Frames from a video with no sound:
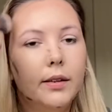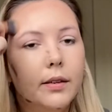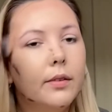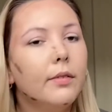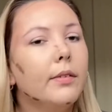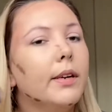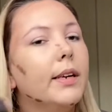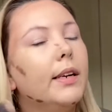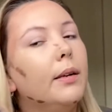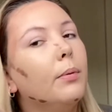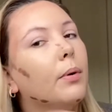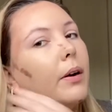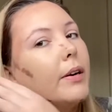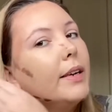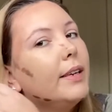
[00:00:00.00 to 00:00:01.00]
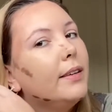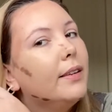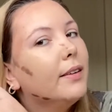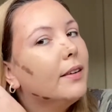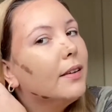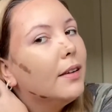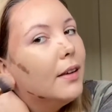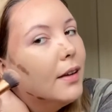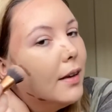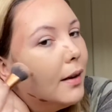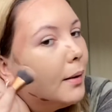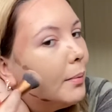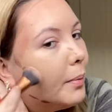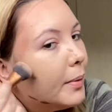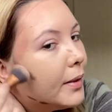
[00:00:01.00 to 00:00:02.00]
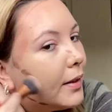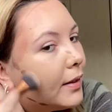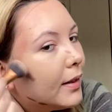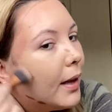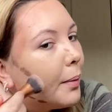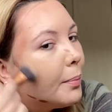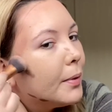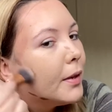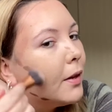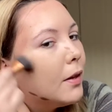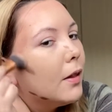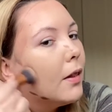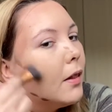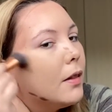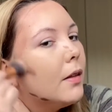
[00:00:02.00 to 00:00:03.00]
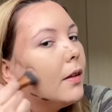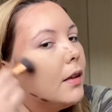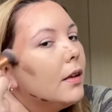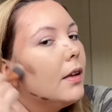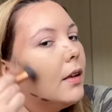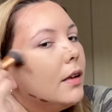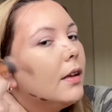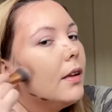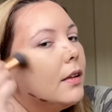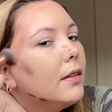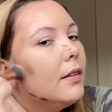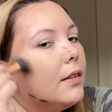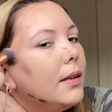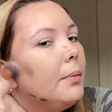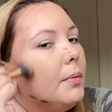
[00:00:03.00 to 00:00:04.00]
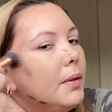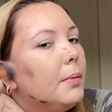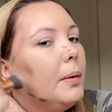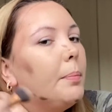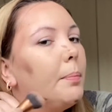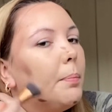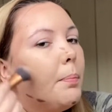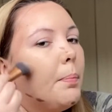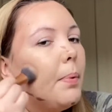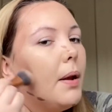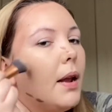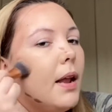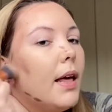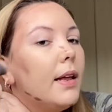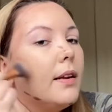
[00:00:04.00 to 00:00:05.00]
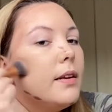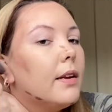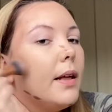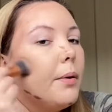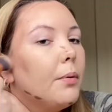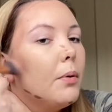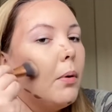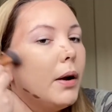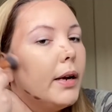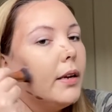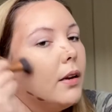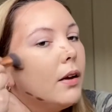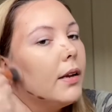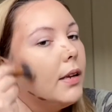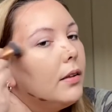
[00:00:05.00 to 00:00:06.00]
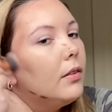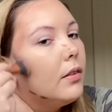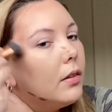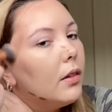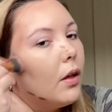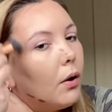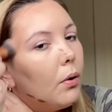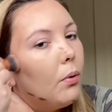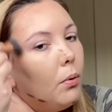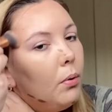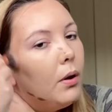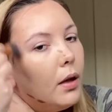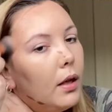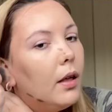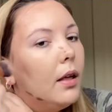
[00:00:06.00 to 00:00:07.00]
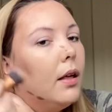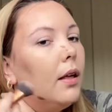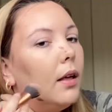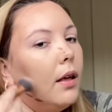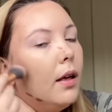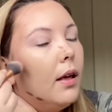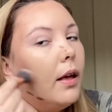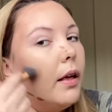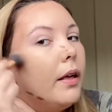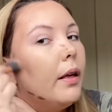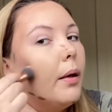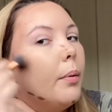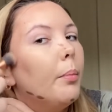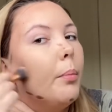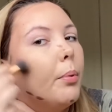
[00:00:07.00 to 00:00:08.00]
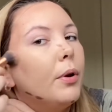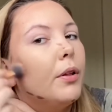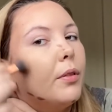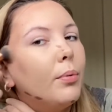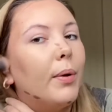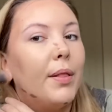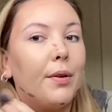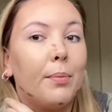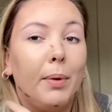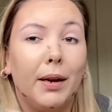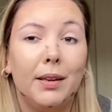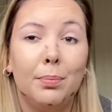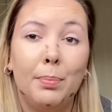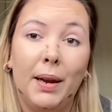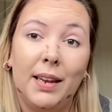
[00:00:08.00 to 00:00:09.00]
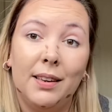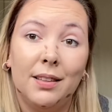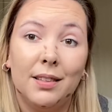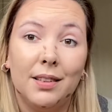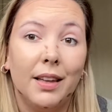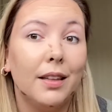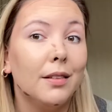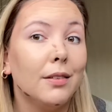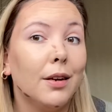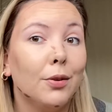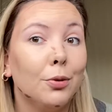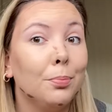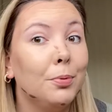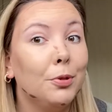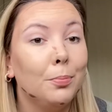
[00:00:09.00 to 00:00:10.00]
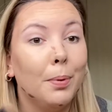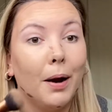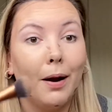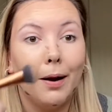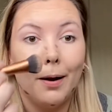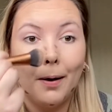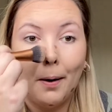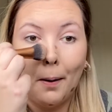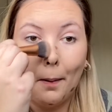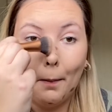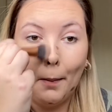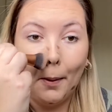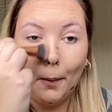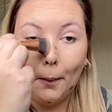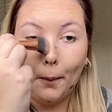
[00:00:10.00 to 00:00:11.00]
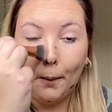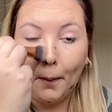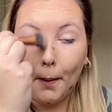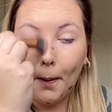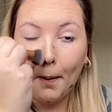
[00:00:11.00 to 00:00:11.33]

worried. I'm a bit skeptical. It seems to be blending out quite nice though, but it's whether my blending skills are up to par. I'm not sure.